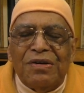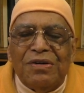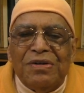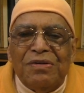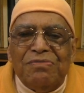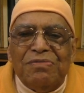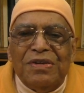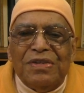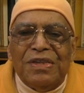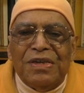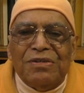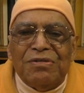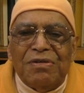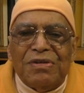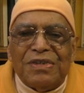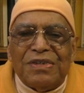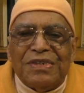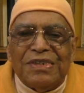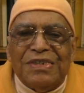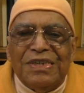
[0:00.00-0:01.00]
everything
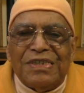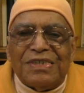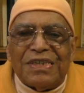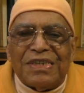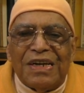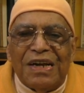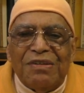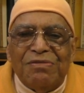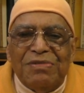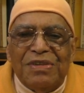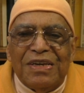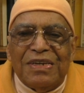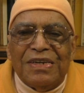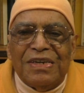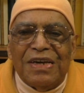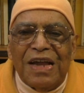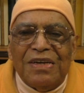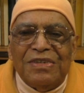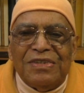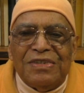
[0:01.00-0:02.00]
was described there
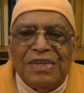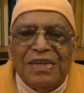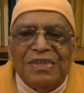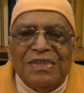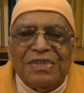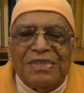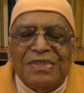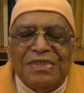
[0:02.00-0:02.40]
nicely.